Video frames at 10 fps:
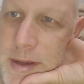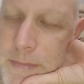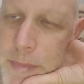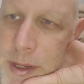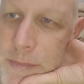
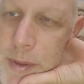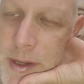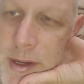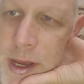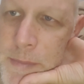
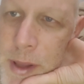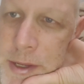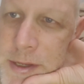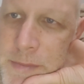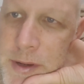But God
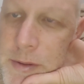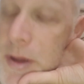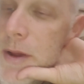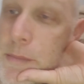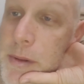bless him.
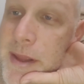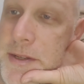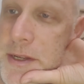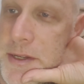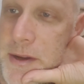
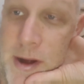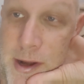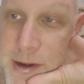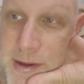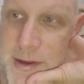Bless his
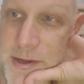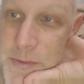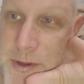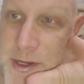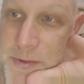heart, as
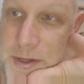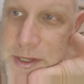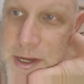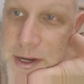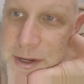we
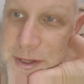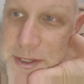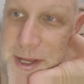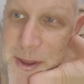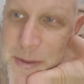say here in the
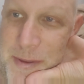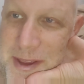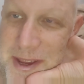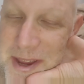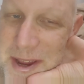South.
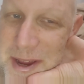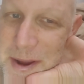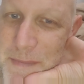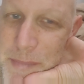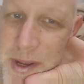
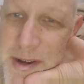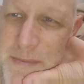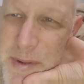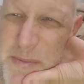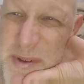But
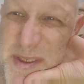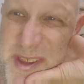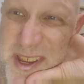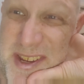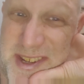with
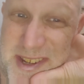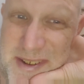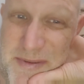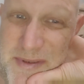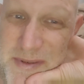this,
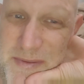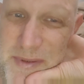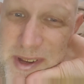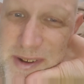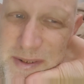
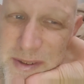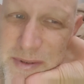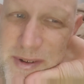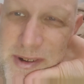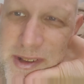what in the
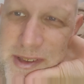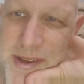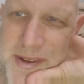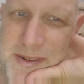world?